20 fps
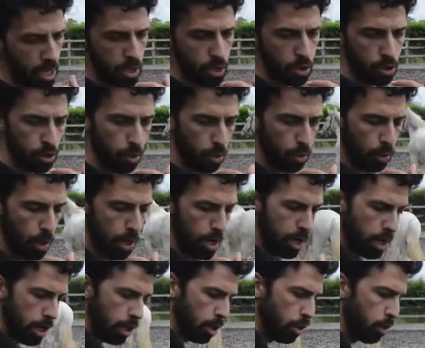So
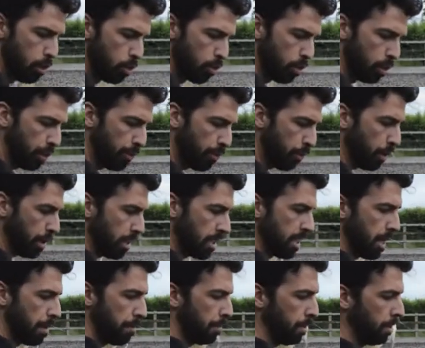usually, for
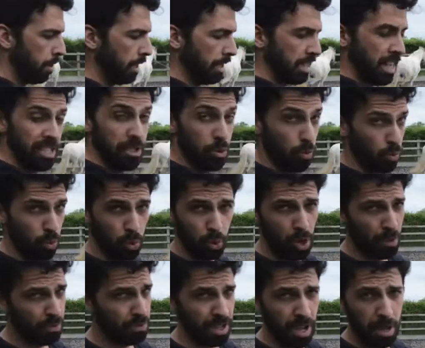example, and as a
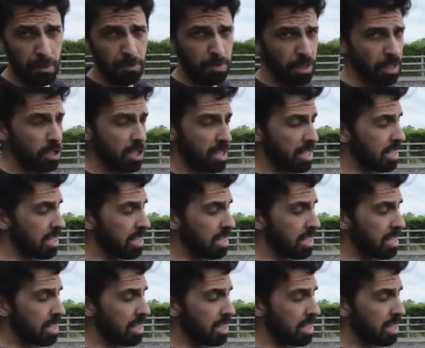rule of thumb, it's